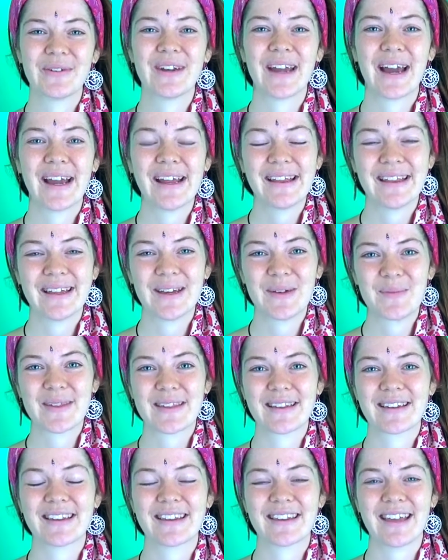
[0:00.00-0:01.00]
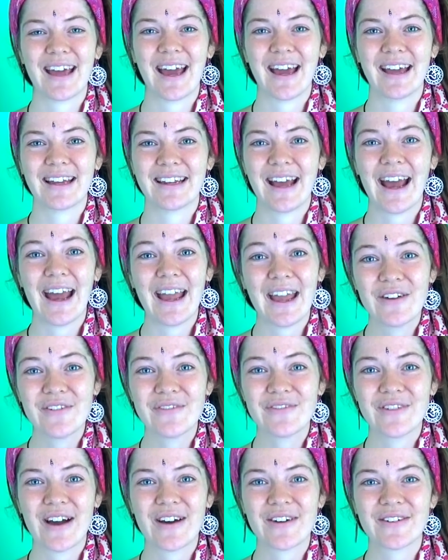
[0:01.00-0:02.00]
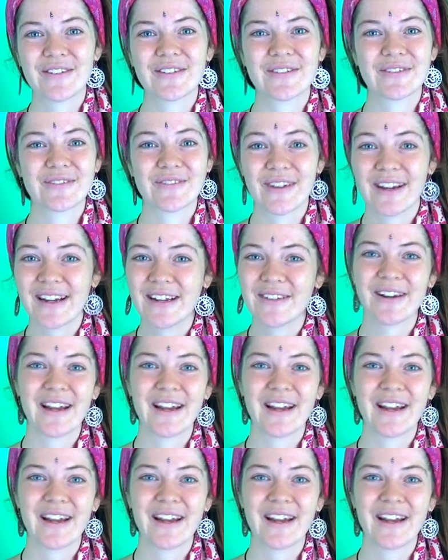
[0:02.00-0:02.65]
9 tips that I have found really,